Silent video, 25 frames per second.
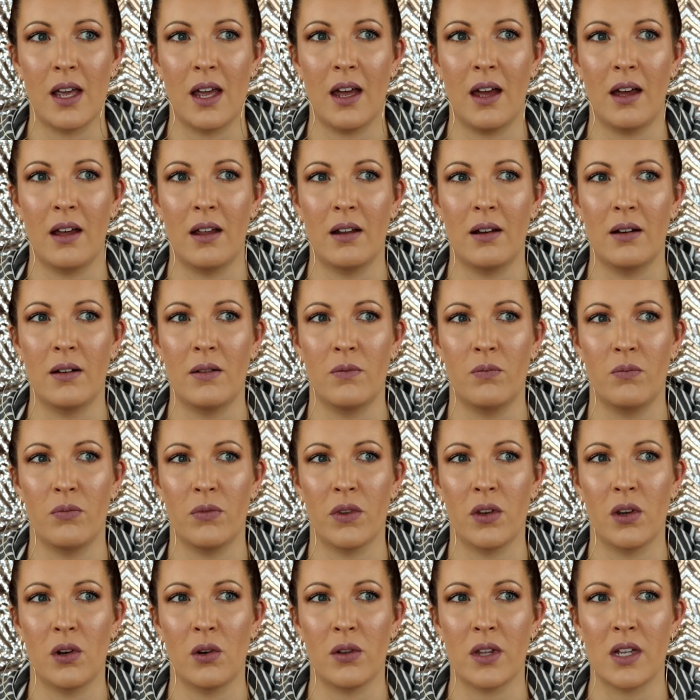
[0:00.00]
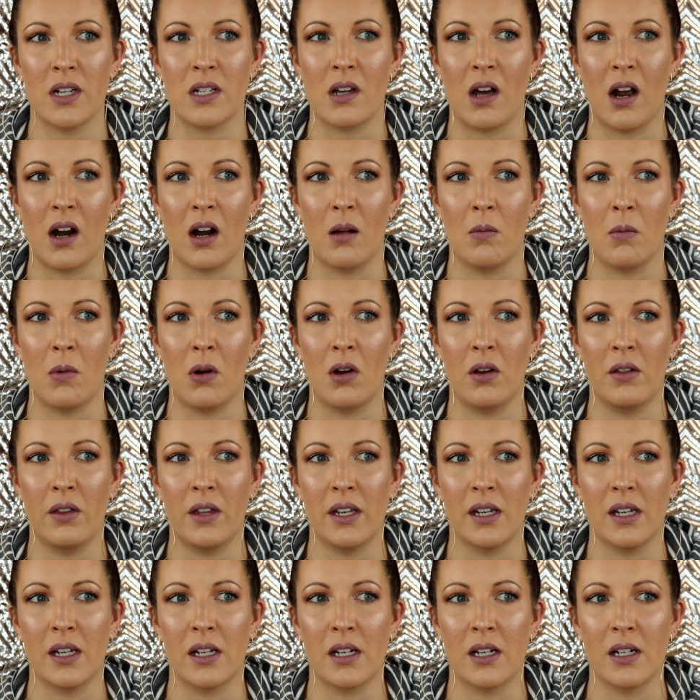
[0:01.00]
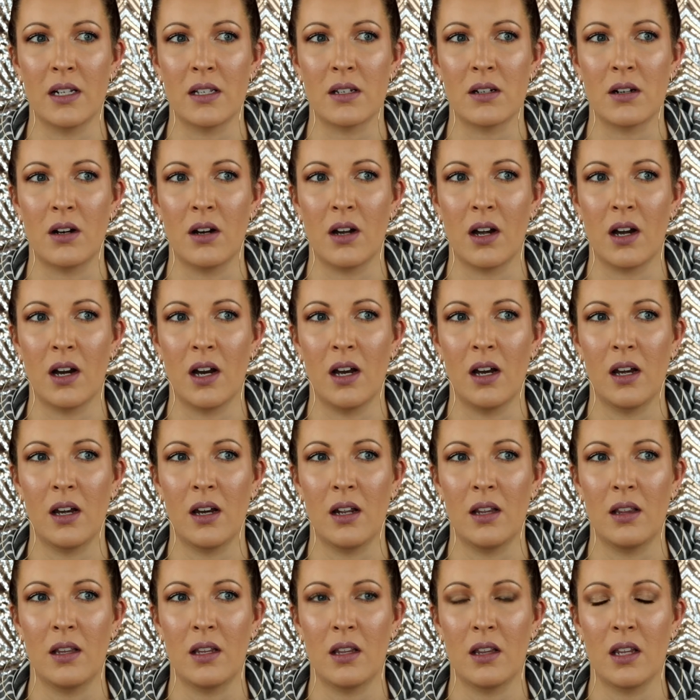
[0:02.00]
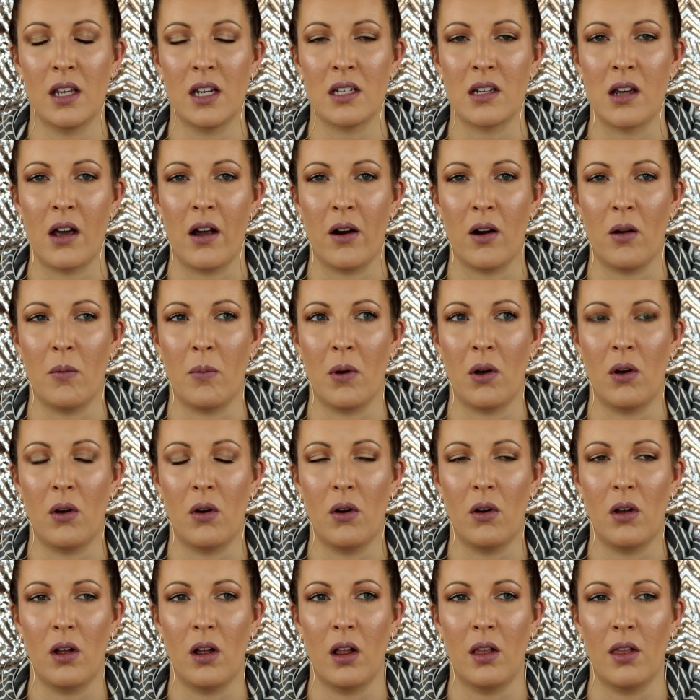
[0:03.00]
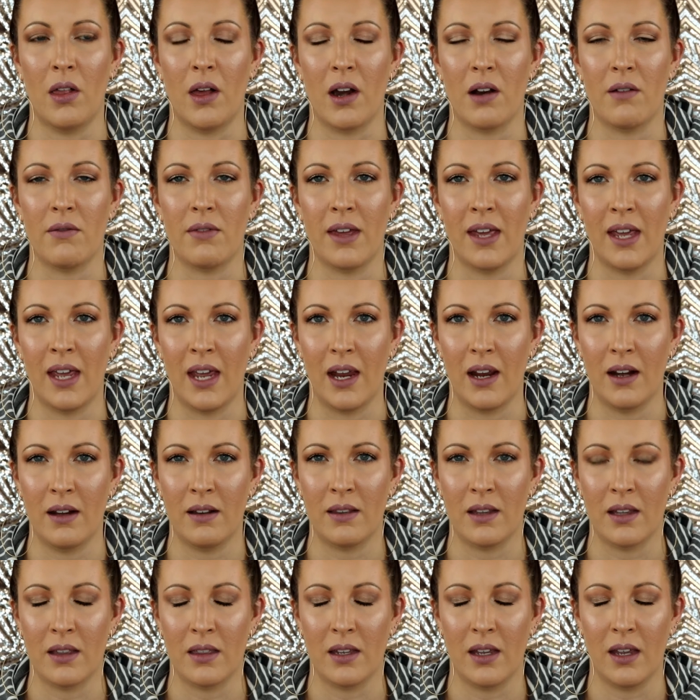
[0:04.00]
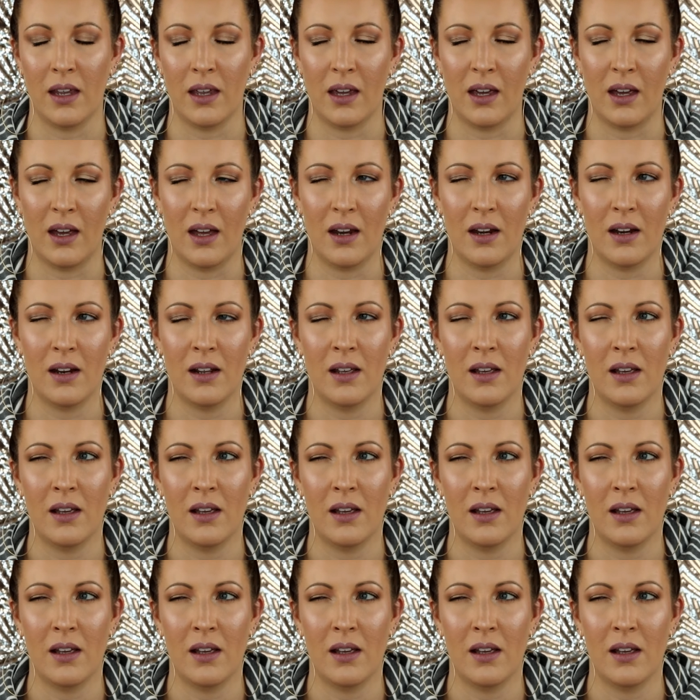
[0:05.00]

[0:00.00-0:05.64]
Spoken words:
and you know, they talk about like getting started, and then they talk about a lot of the hate that they get.